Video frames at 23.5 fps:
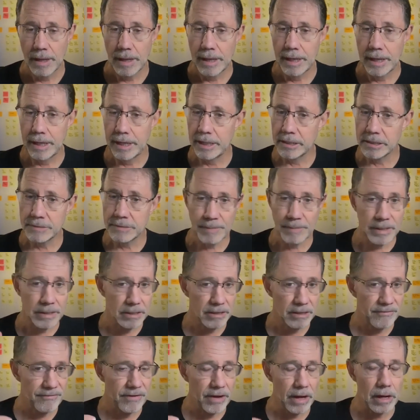he's been
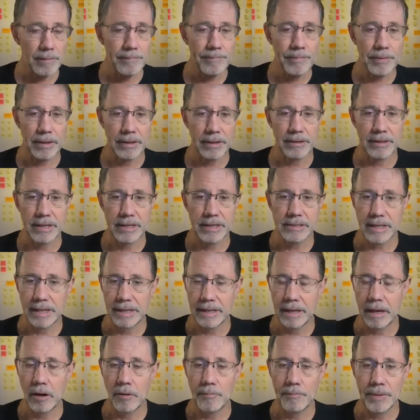developing this and
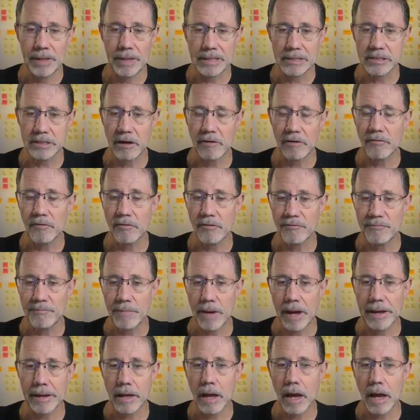helping several of
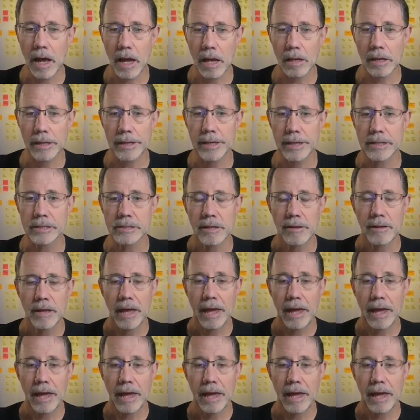my colleagues